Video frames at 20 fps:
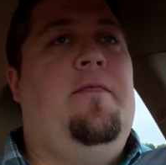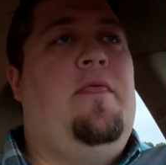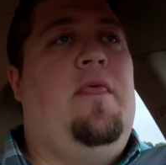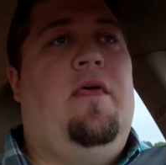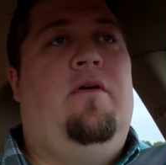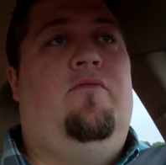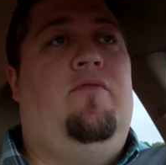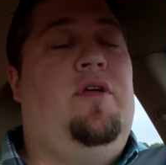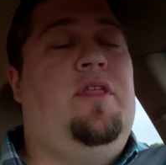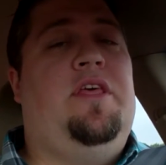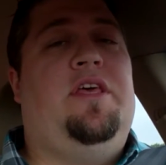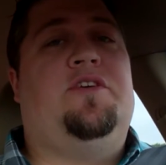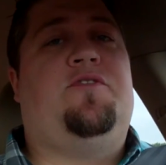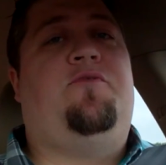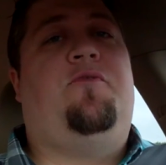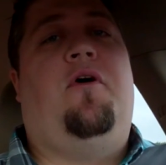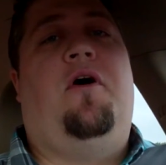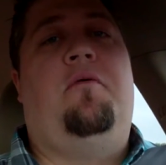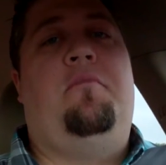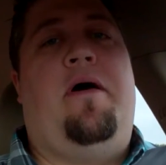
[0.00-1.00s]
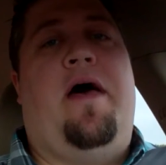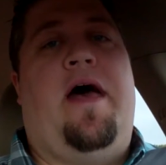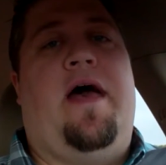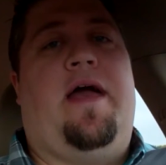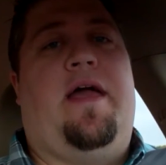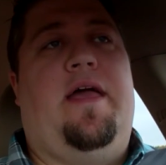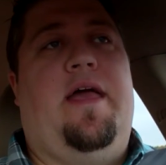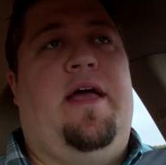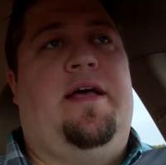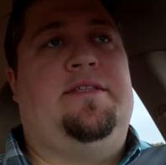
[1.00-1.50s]
really as far
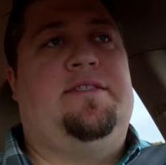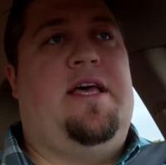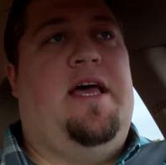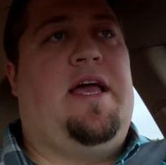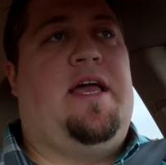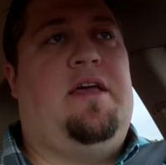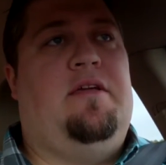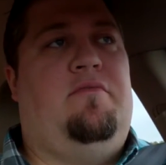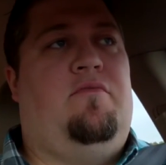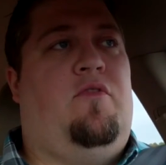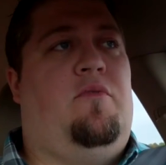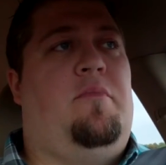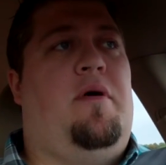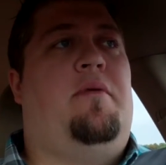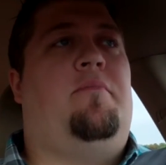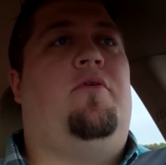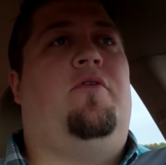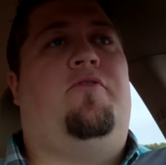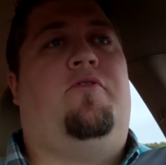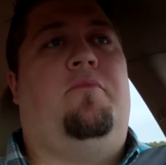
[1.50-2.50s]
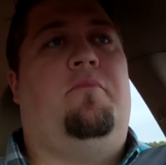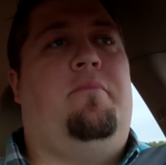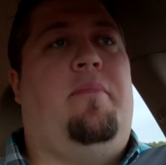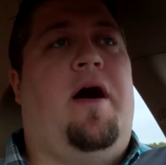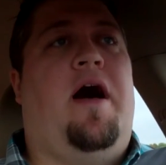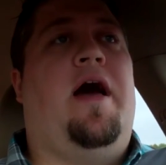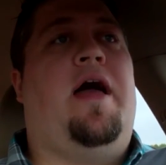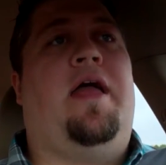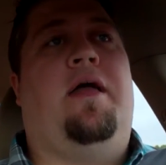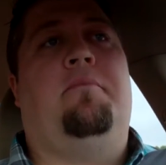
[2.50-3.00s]
back as I can remember from
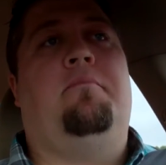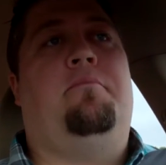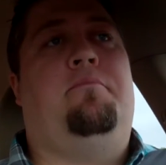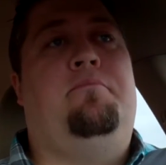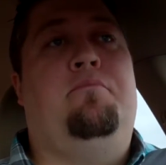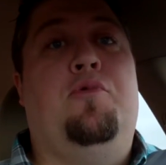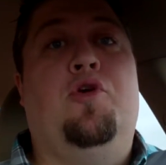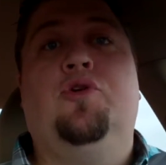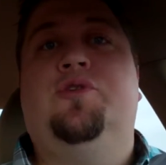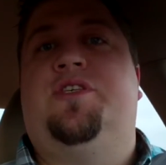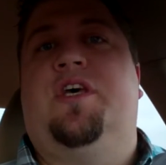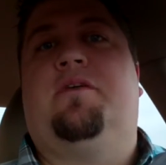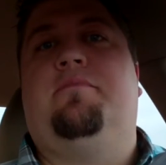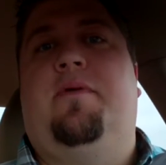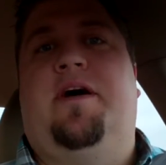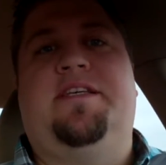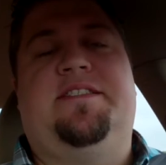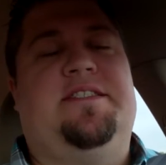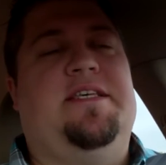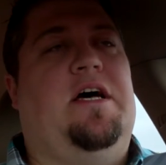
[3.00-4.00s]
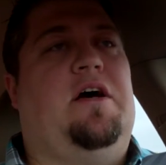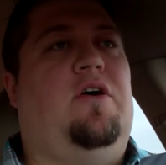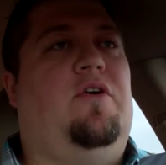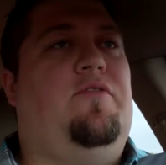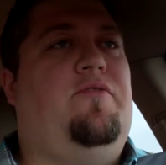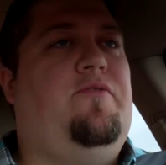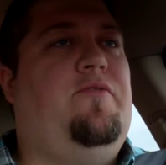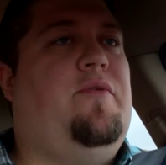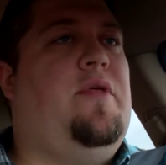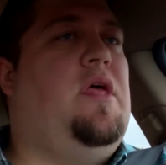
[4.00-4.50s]
buying music
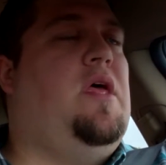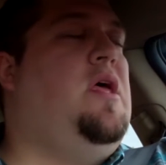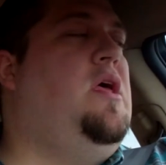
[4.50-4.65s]
myself.